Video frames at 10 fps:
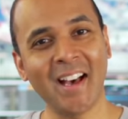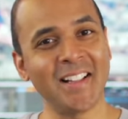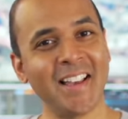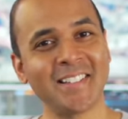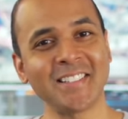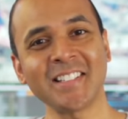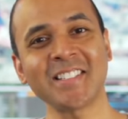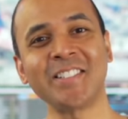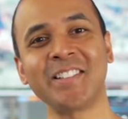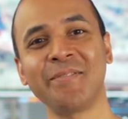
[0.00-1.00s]
I'll add links
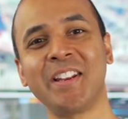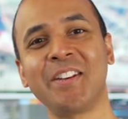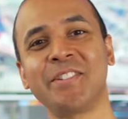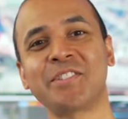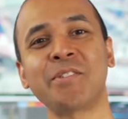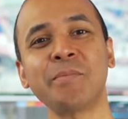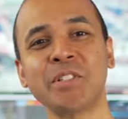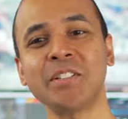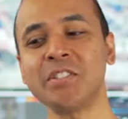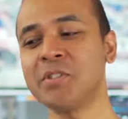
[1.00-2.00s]
to the video
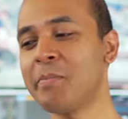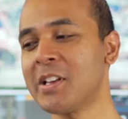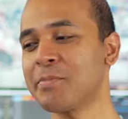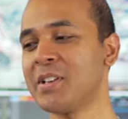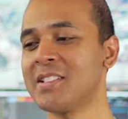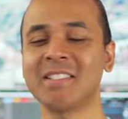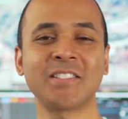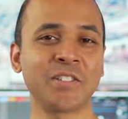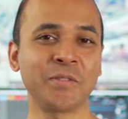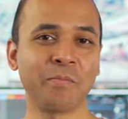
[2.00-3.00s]
description to the best places
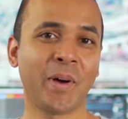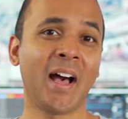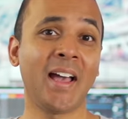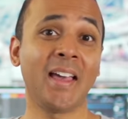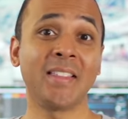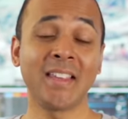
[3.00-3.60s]
to buy